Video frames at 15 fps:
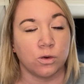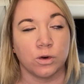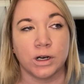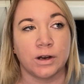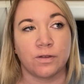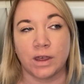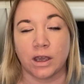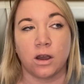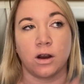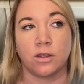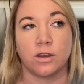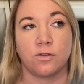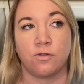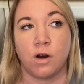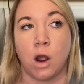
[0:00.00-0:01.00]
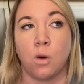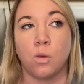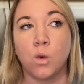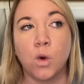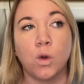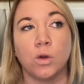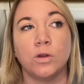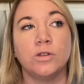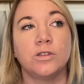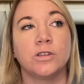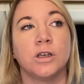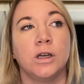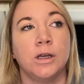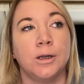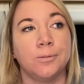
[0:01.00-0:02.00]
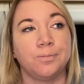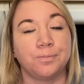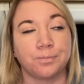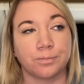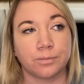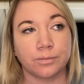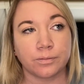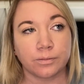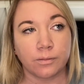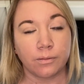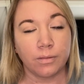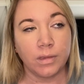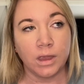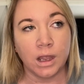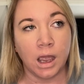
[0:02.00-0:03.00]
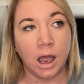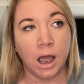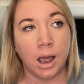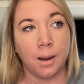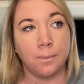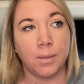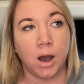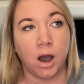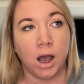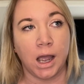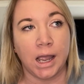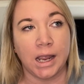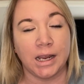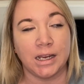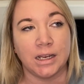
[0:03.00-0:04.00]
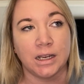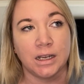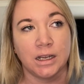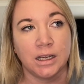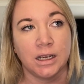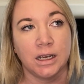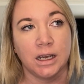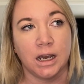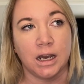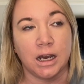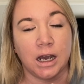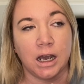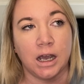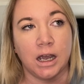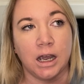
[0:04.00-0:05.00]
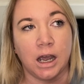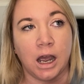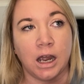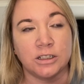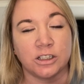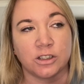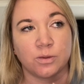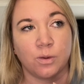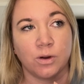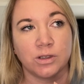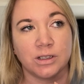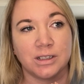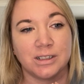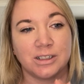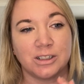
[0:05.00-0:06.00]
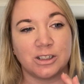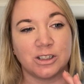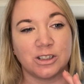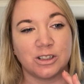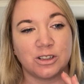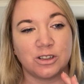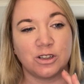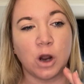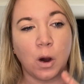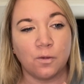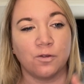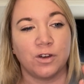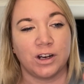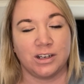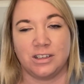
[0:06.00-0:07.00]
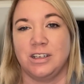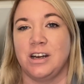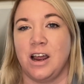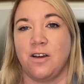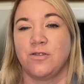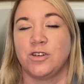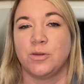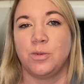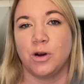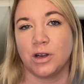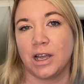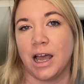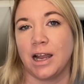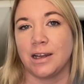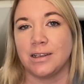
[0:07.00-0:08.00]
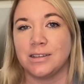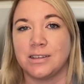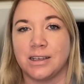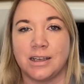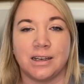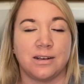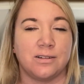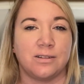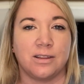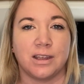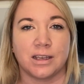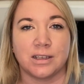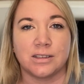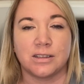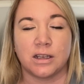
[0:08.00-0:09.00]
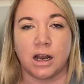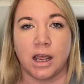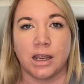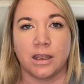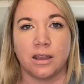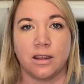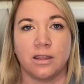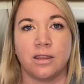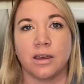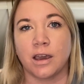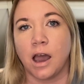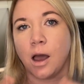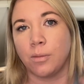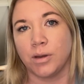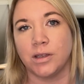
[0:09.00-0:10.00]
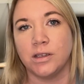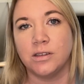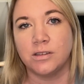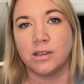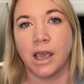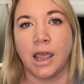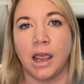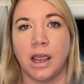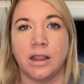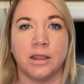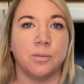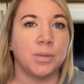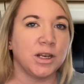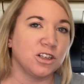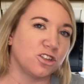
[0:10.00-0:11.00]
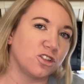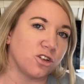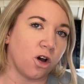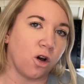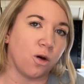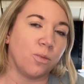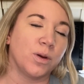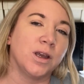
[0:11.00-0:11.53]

any of that kind of thing for our walls. I just wasn't confident enough to put colors in things like the cupboards and the bench top,